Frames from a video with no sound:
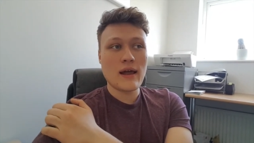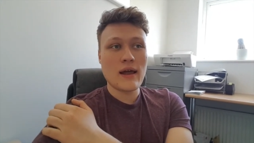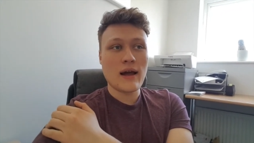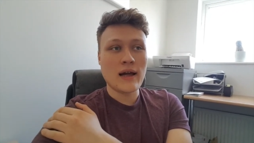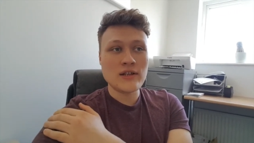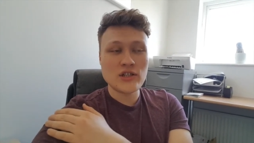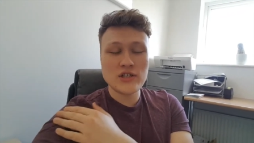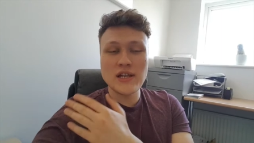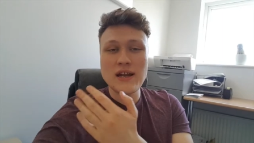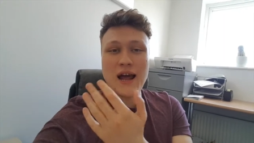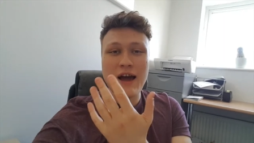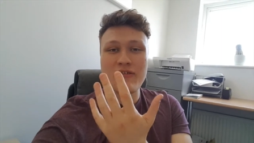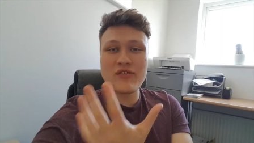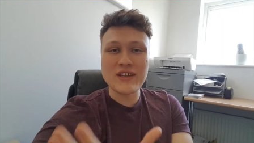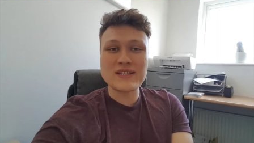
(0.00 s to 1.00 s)
I just didn't
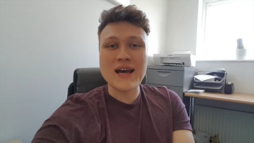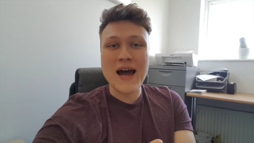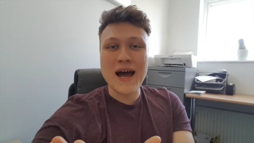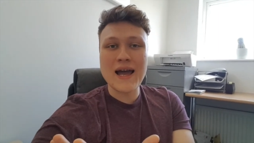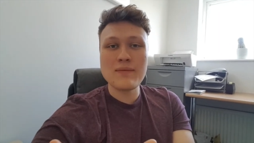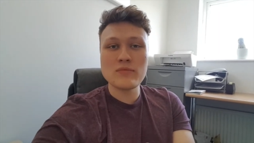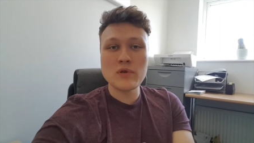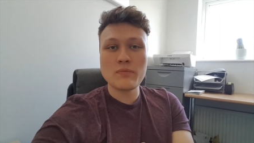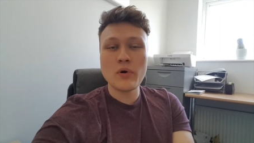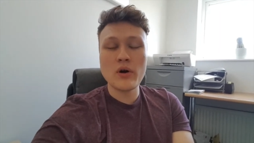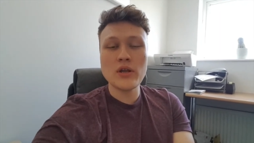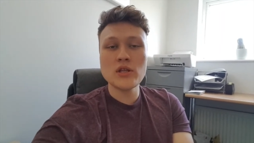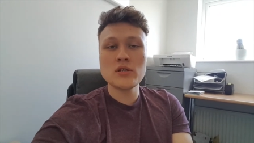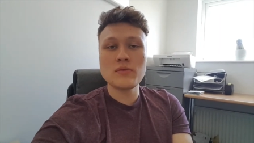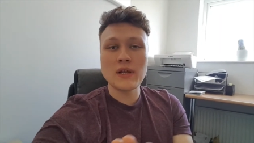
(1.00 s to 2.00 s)
have the time to put
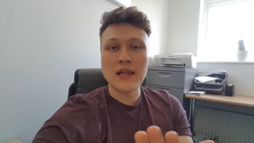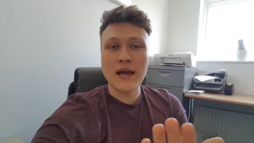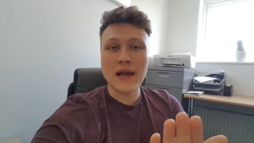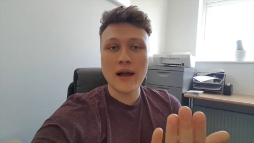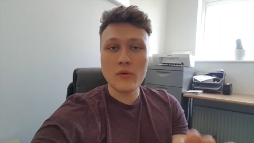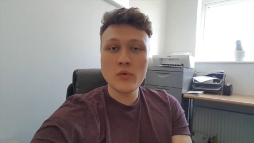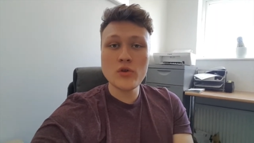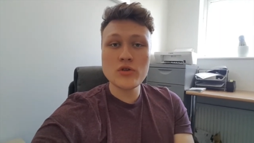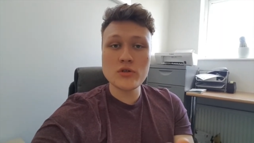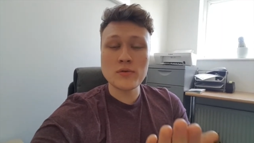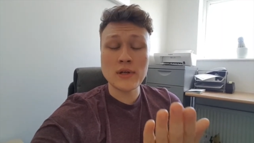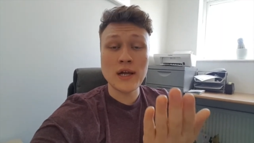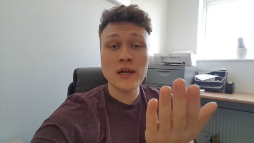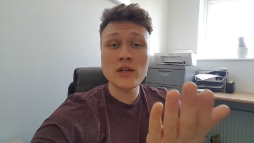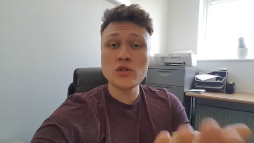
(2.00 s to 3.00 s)
into it like I want to.
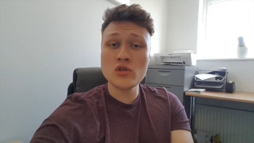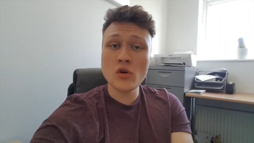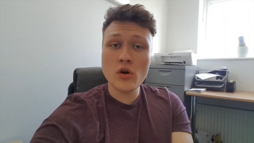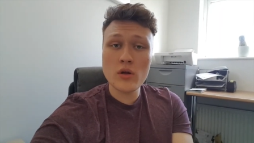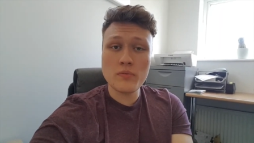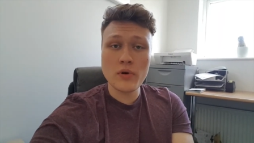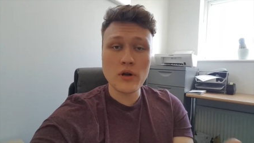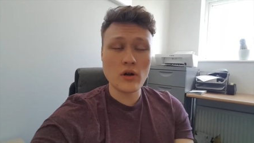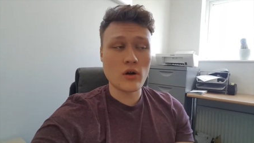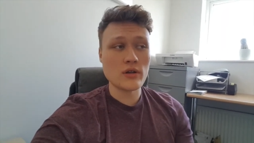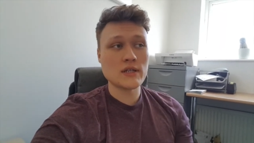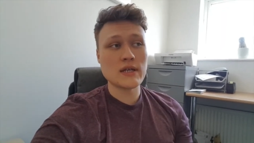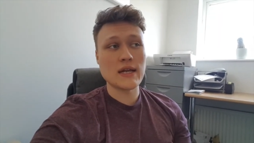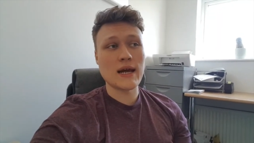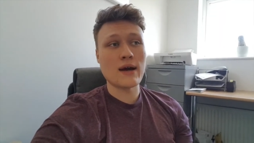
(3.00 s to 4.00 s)
And I enjoy putting
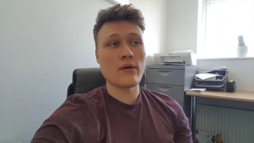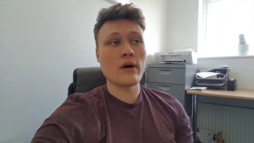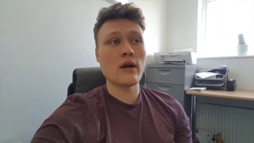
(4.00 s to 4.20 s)
content out.